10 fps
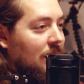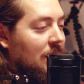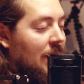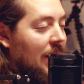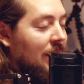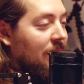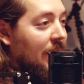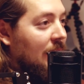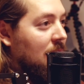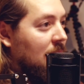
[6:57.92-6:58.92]
that
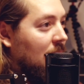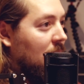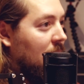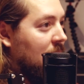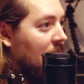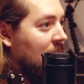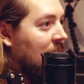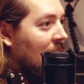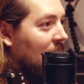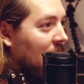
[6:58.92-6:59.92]
advanced either. It's
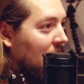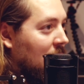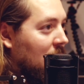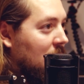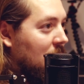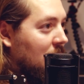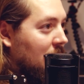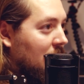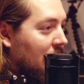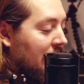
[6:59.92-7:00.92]
not like
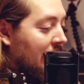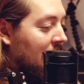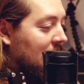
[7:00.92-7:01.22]
an